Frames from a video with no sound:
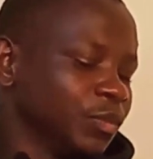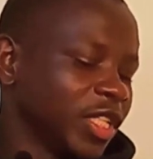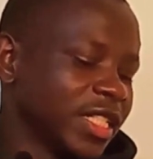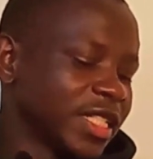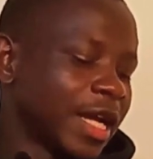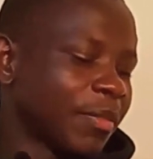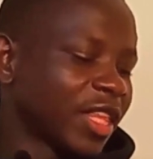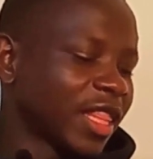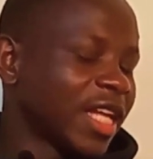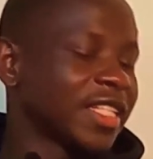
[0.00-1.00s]
it is
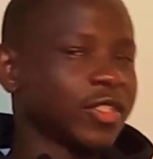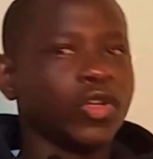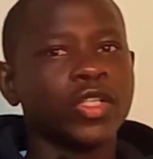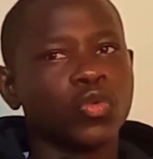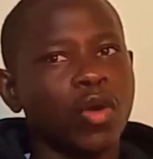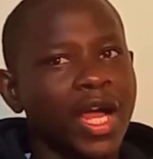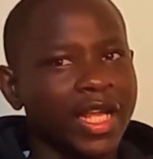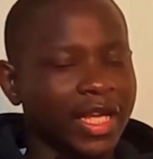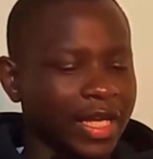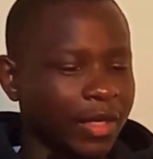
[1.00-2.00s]
something that is going to work
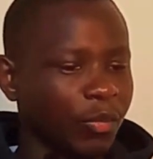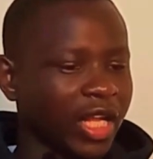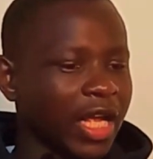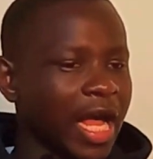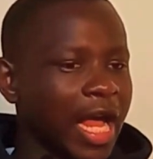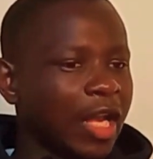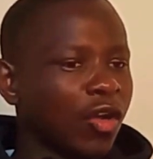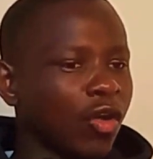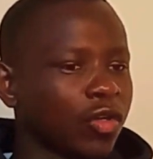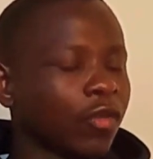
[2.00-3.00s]
and bring a
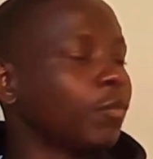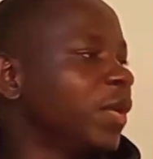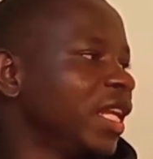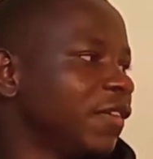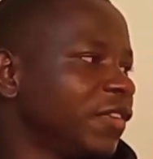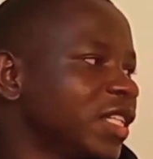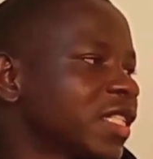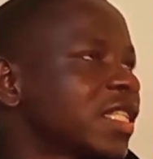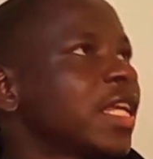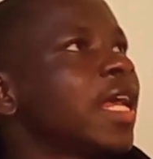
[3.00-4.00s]
lot of
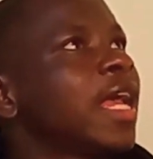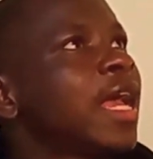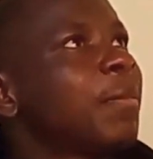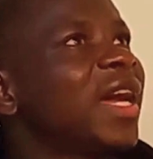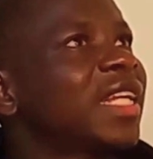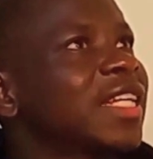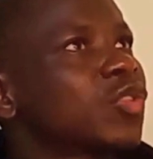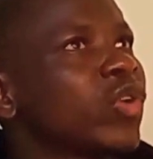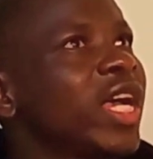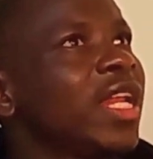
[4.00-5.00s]
benefits, but as
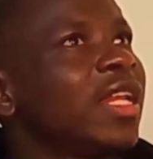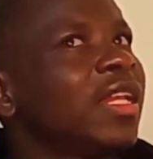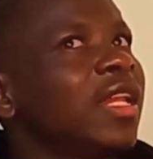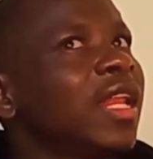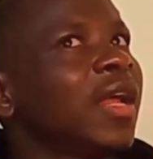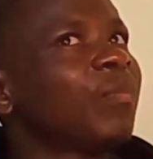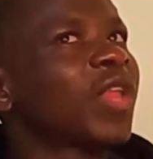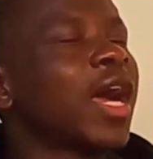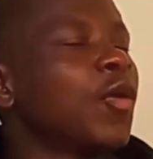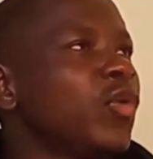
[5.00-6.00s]
well,
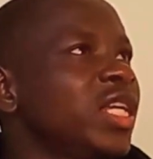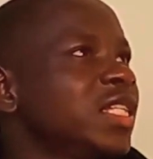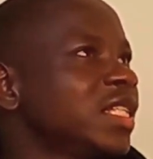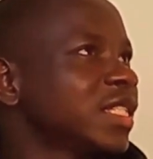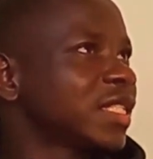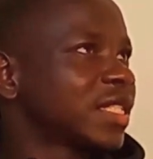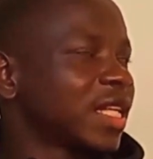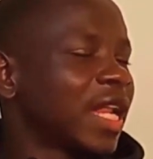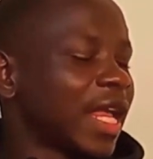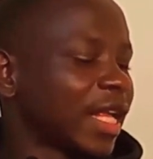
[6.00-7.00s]
are we,
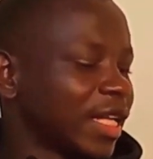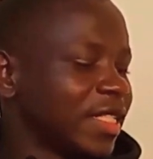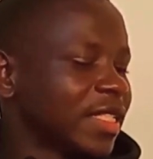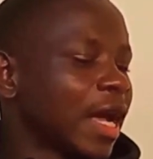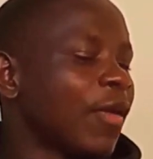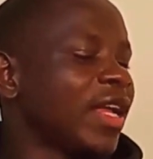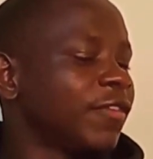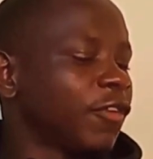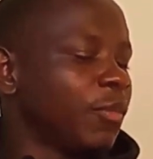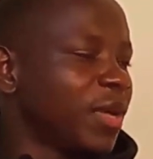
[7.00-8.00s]
like, is our
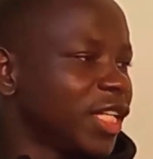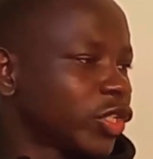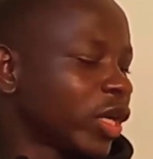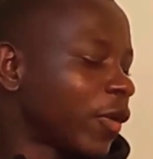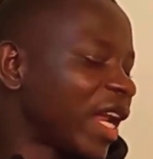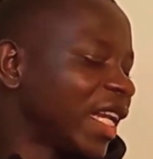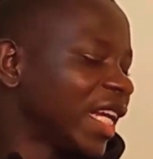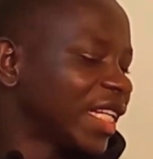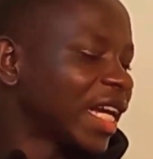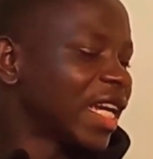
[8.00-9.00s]
information, our
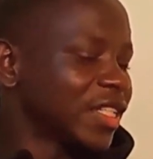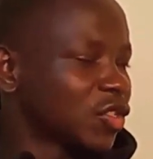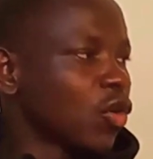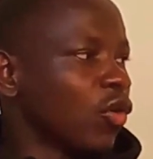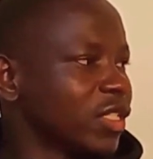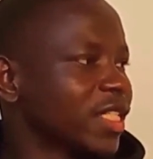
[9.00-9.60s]
data, and so on